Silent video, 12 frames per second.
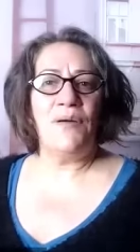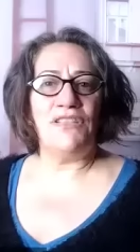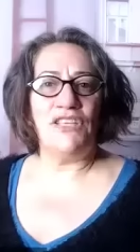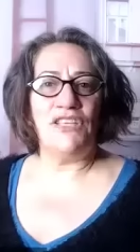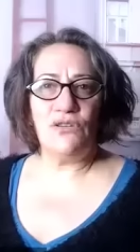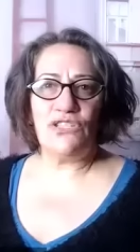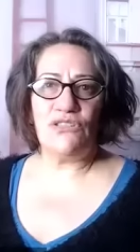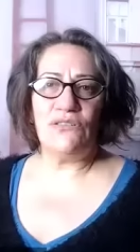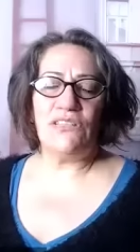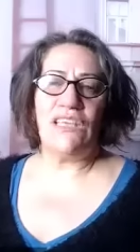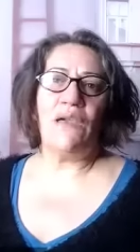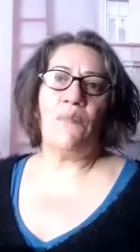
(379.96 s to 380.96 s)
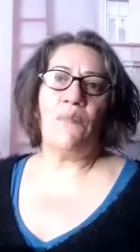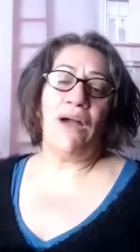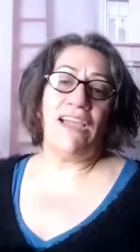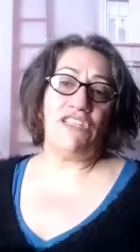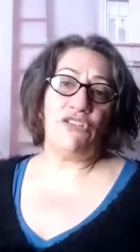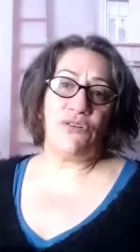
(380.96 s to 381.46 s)
Usually,
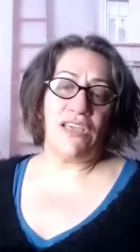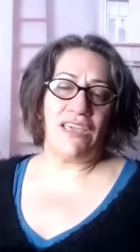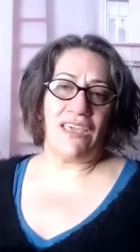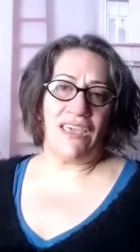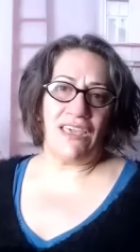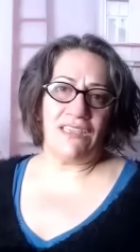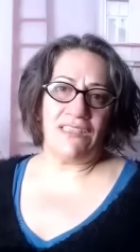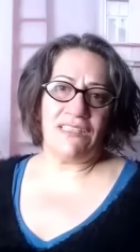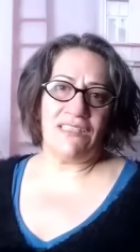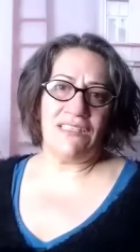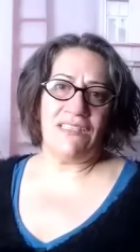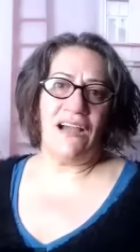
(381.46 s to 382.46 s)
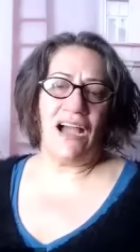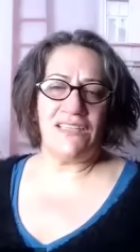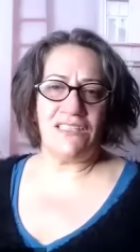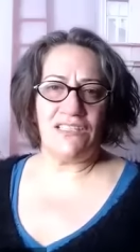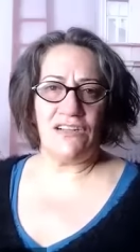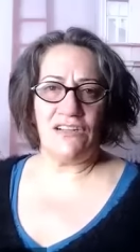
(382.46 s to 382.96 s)
my trick is I
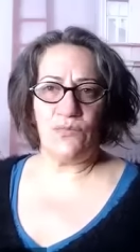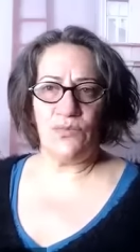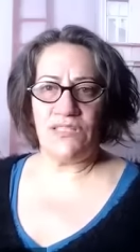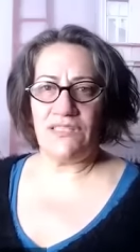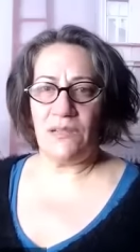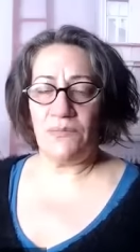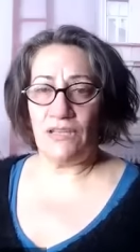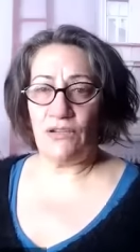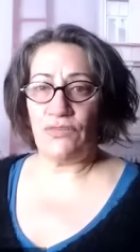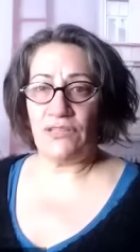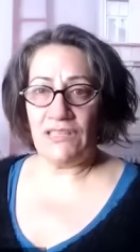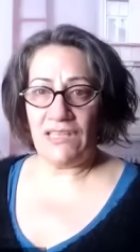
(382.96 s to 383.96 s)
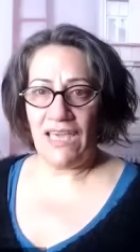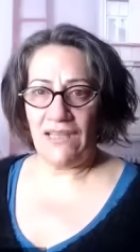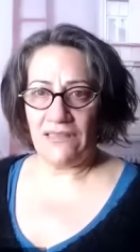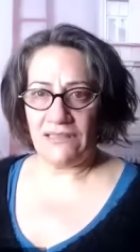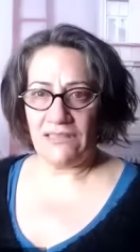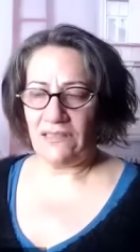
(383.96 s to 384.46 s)
start with something really
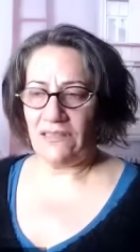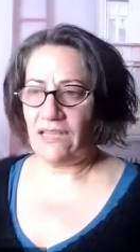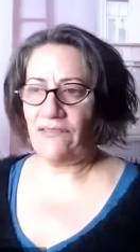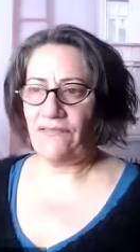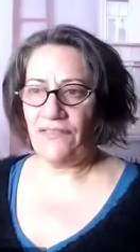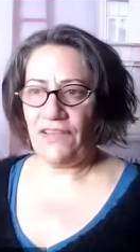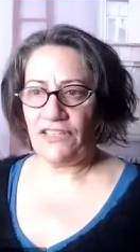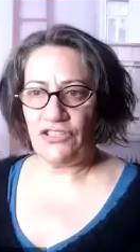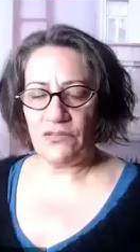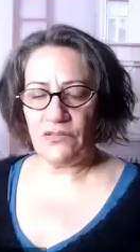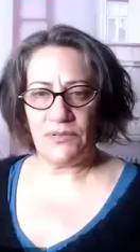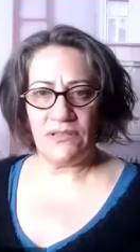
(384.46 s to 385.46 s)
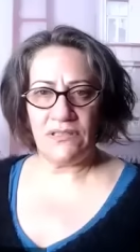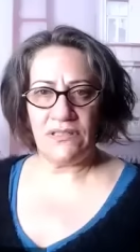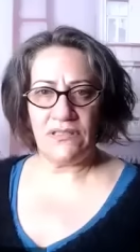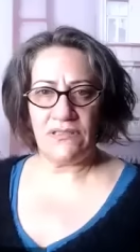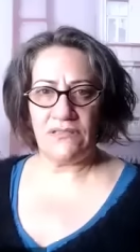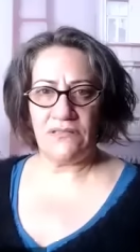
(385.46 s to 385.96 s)
healthy, like
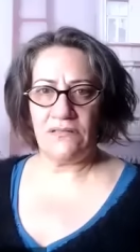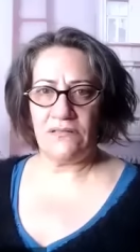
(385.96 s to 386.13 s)
vegetables.